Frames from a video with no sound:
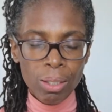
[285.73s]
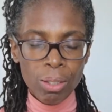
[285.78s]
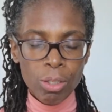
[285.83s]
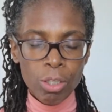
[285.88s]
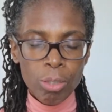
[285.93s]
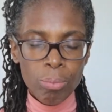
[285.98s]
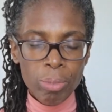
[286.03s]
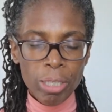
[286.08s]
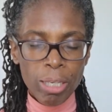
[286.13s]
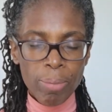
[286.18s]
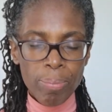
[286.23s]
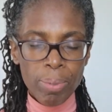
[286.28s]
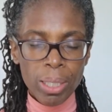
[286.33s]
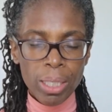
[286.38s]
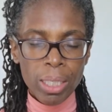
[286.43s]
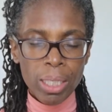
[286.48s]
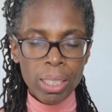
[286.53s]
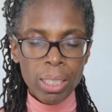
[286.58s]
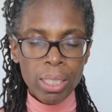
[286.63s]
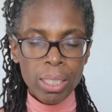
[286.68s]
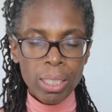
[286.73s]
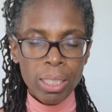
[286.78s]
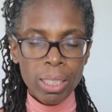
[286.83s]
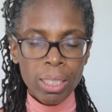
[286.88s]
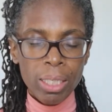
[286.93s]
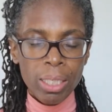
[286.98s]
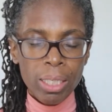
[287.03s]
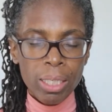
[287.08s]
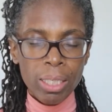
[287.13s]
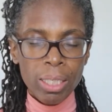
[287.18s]
Or maybe
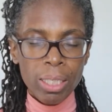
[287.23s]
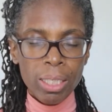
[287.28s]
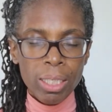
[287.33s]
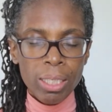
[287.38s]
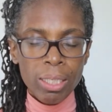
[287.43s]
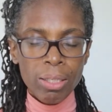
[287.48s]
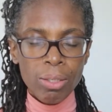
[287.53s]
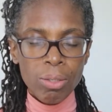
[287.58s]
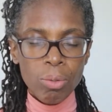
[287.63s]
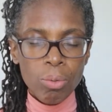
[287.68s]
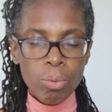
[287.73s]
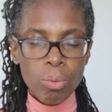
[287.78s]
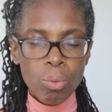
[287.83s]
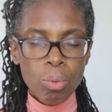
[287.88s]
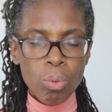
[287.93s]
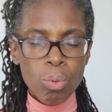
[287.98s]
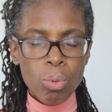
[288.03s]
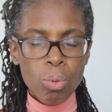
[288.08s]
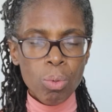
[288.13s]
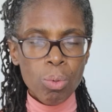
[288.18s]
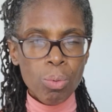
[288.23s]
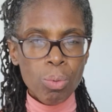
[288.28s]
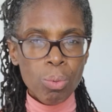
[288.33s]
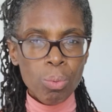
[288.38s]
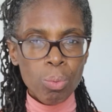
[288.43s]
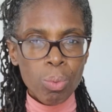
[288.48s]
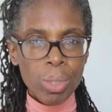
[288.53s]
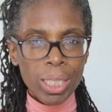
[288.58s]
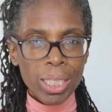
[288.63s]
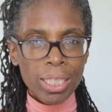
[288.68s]
all the
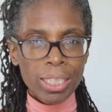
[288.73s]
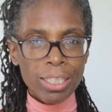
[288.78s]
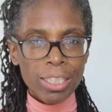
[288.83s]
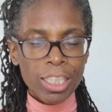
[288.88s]
weight